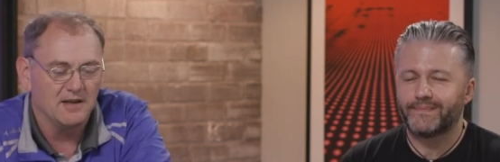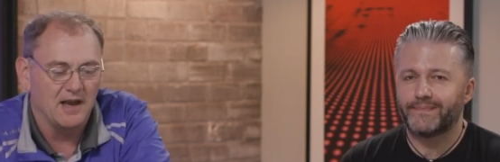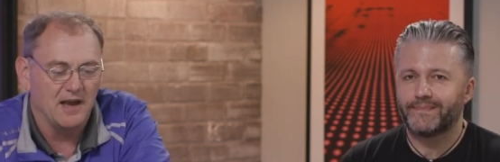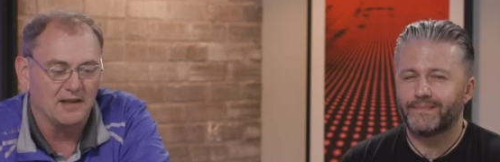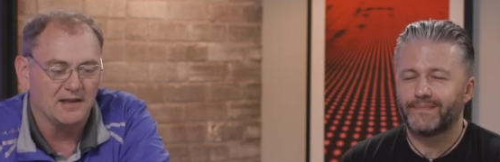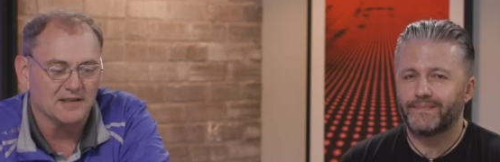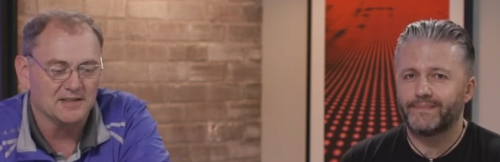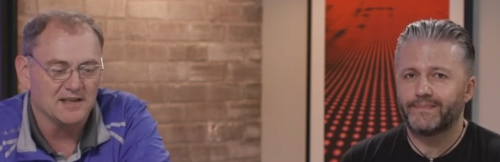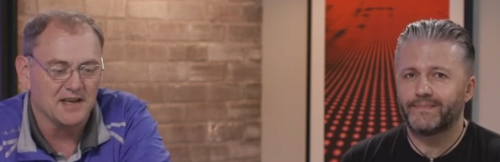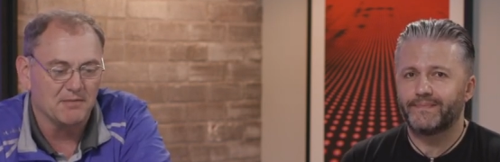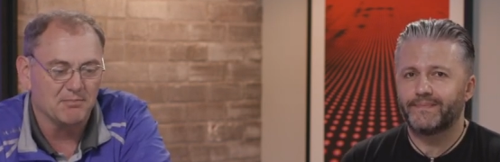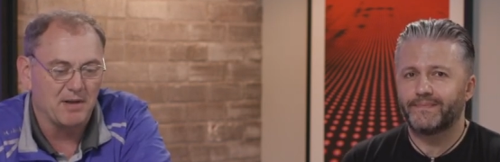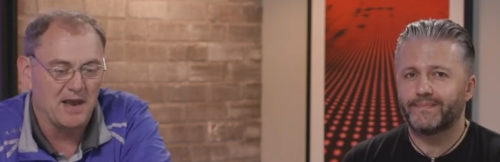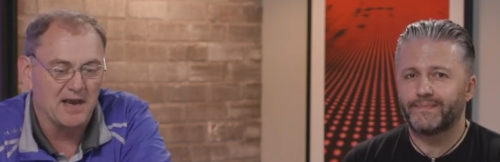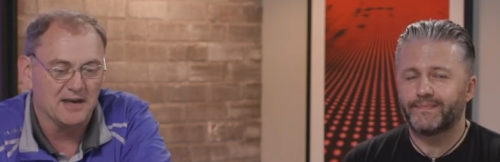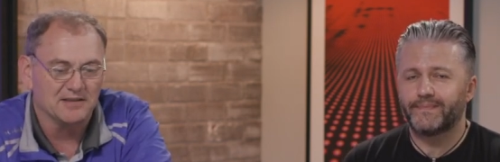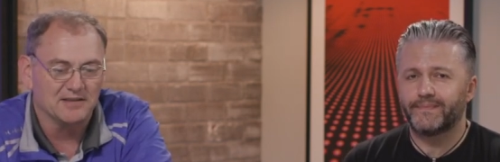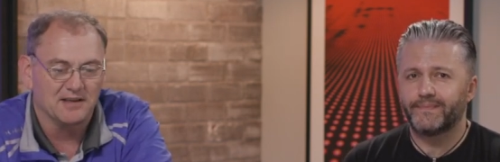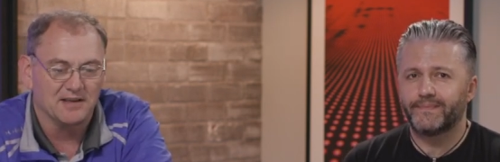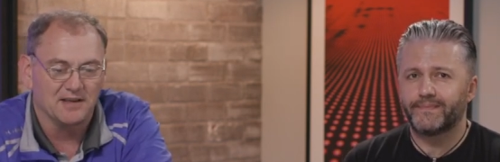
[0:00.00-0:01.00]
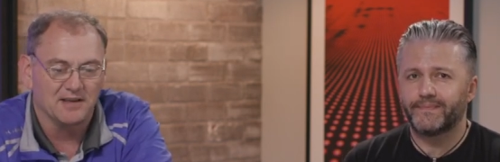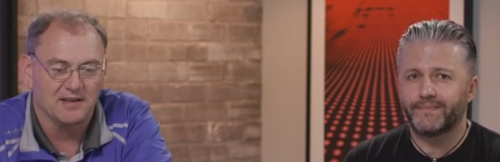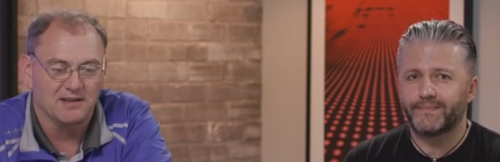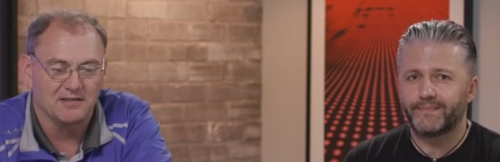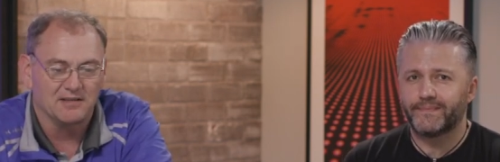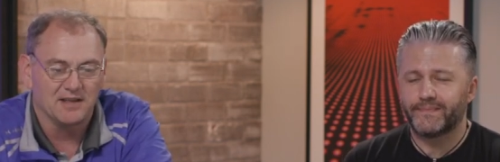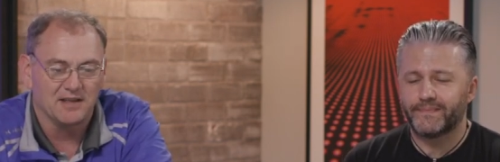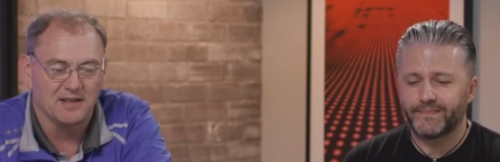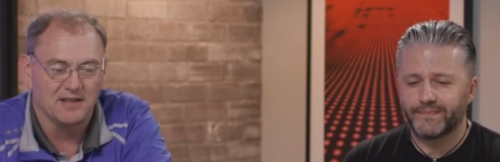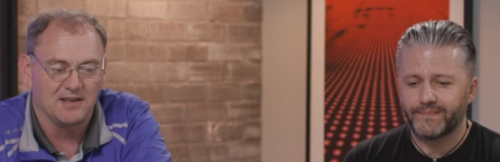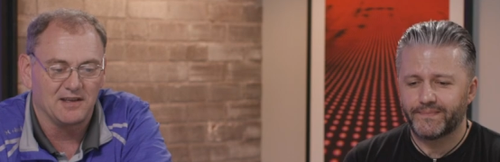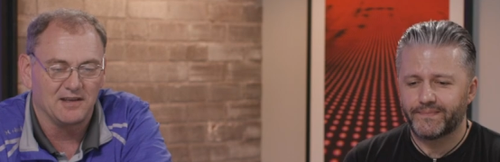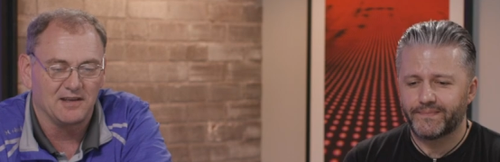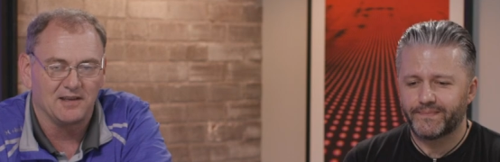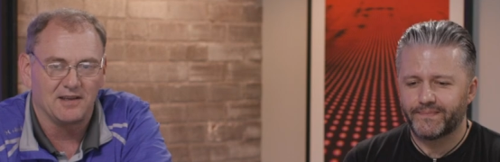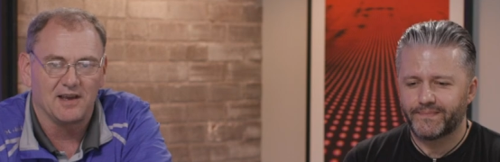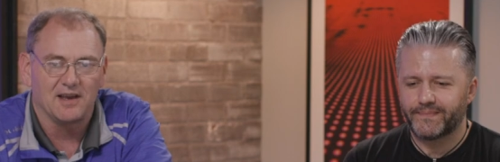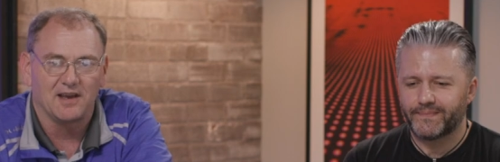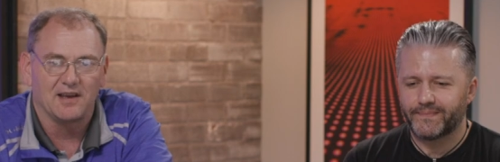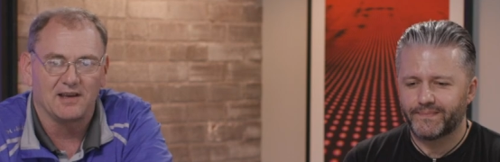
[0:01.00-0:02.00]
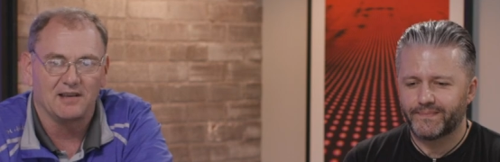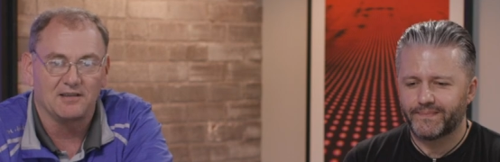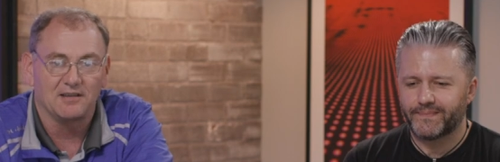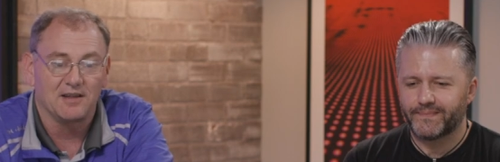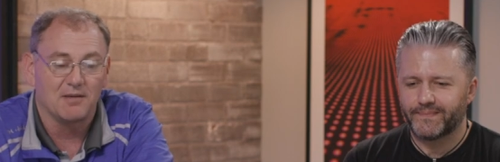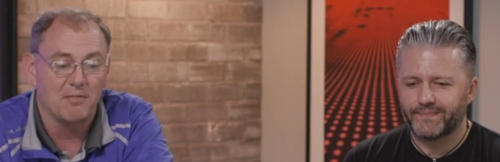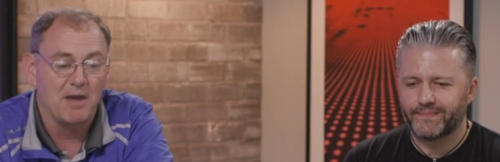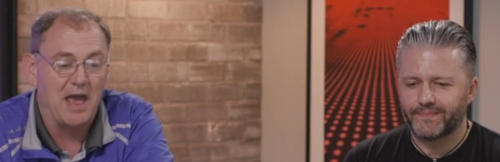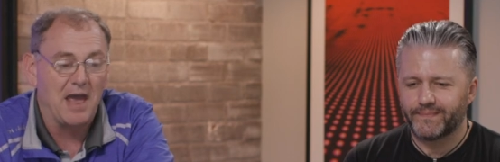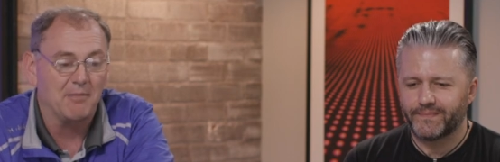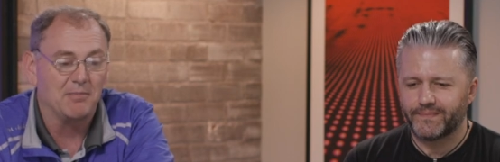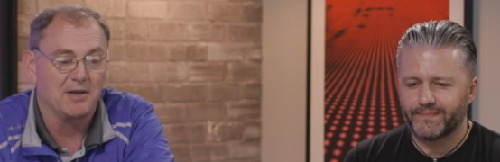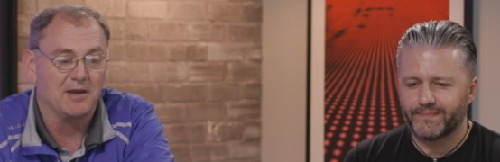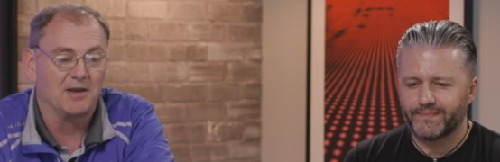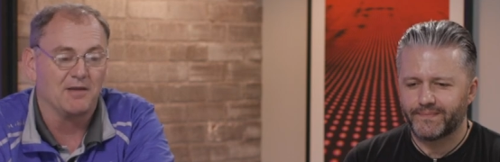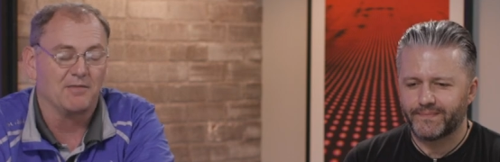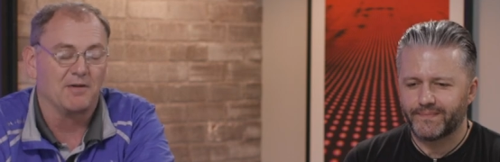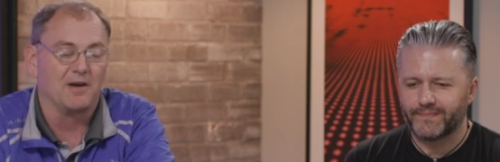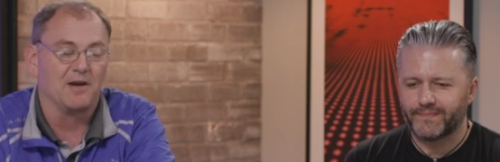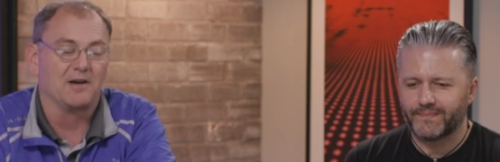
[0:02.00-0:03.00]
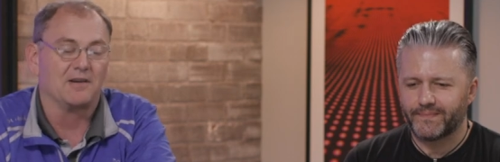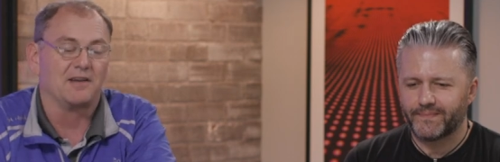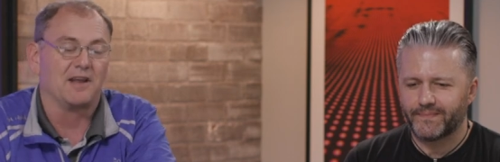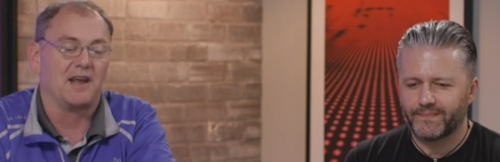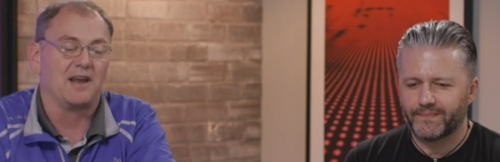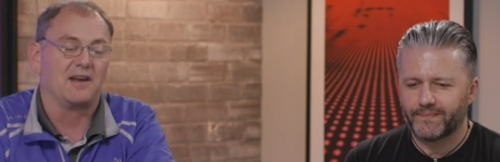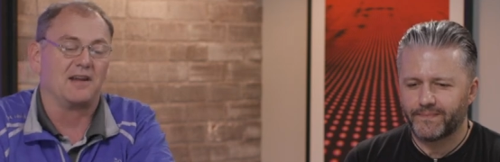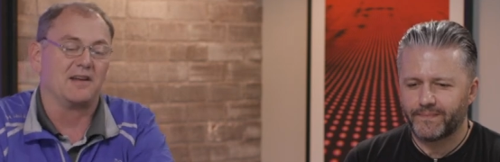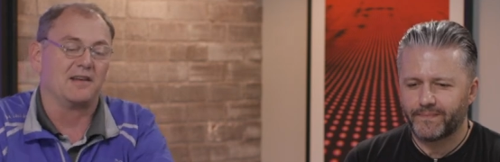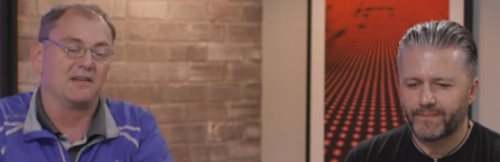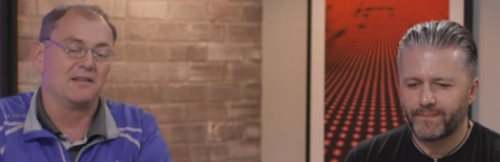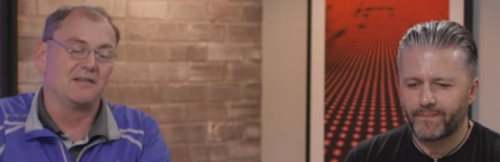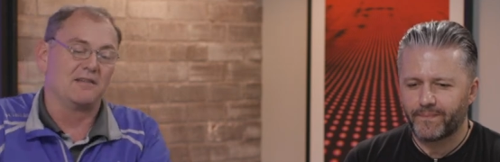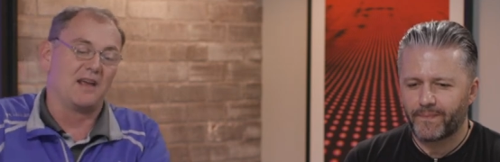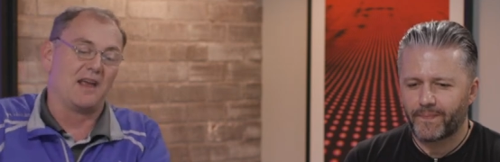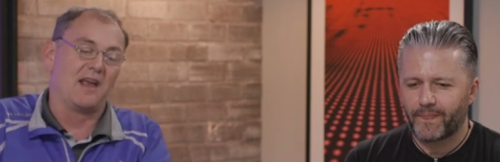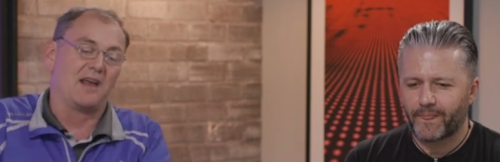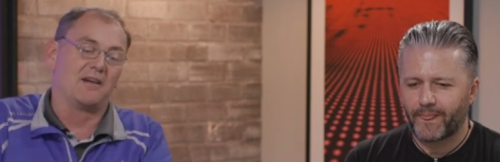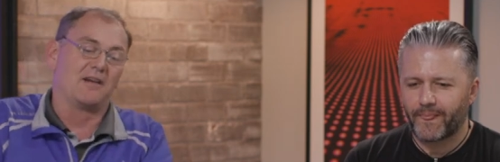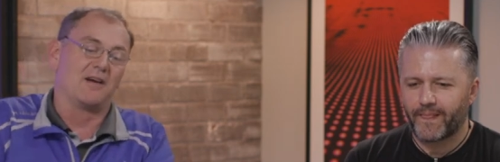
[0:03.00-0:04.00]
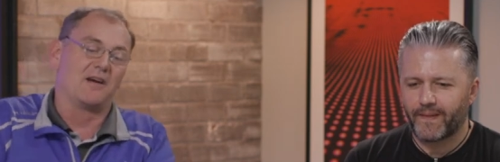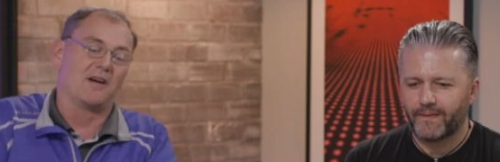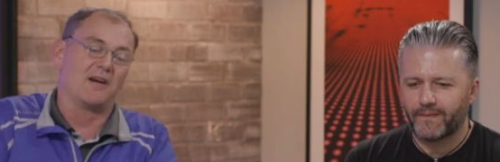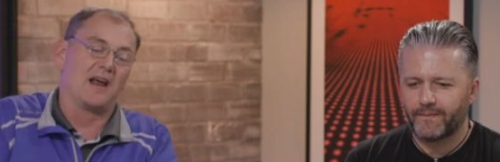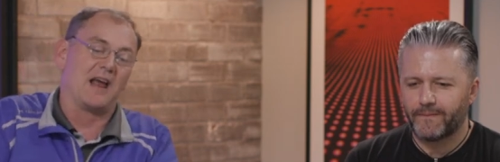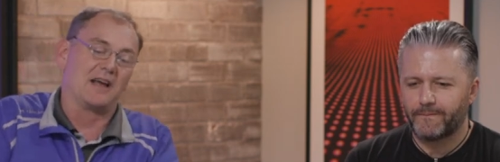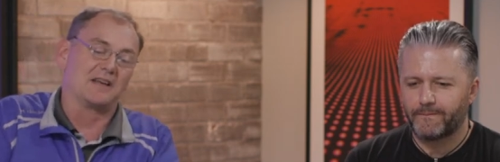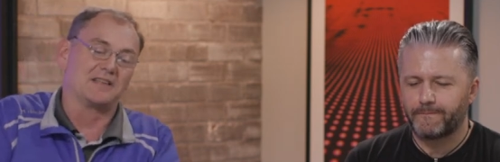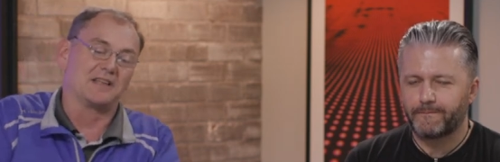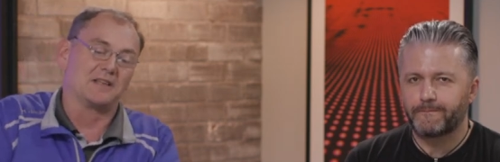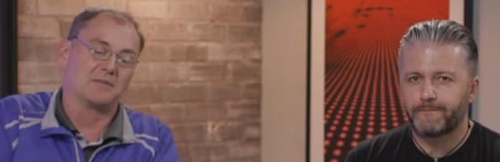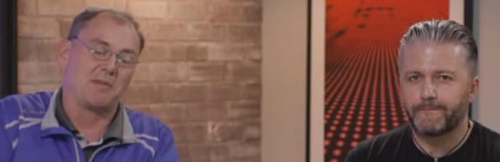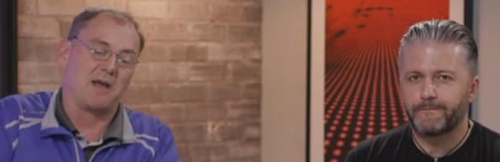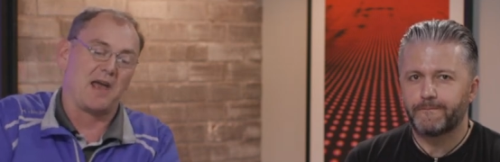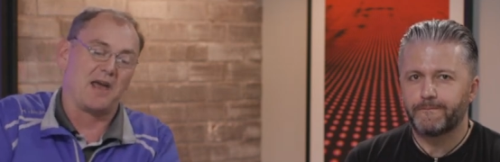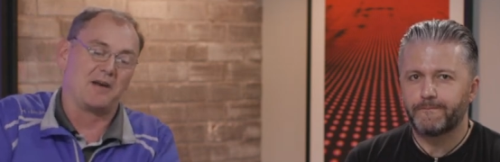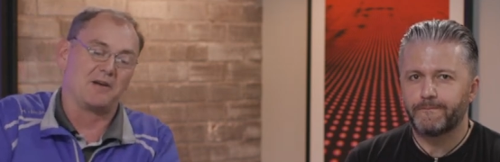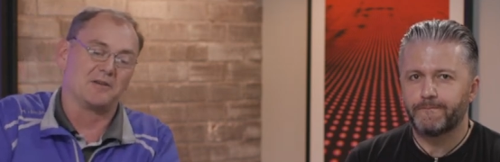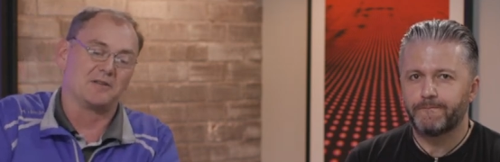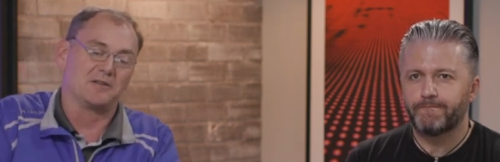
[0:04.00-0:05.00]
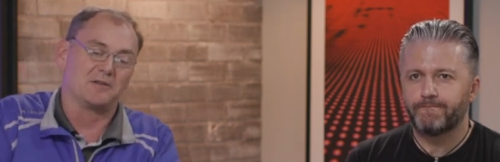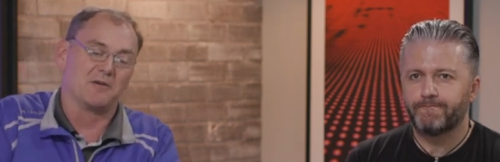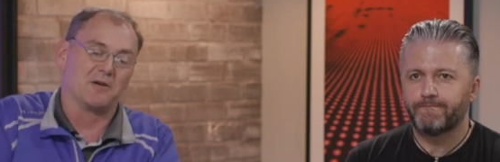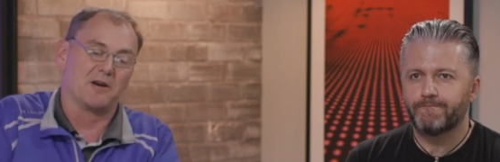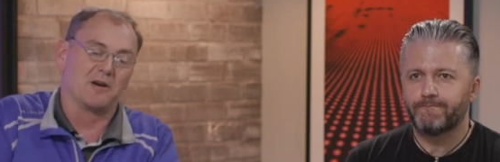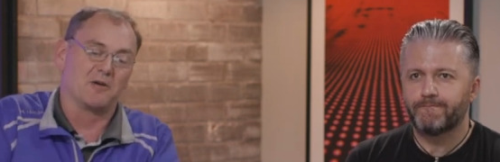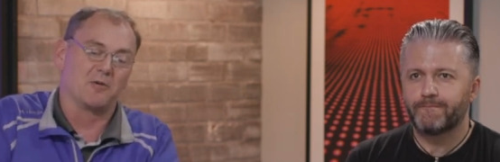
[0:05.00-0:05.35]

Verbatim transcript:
Speaker 1: Uh, let's get back to the uh, the mapping of our data and our access patterns to our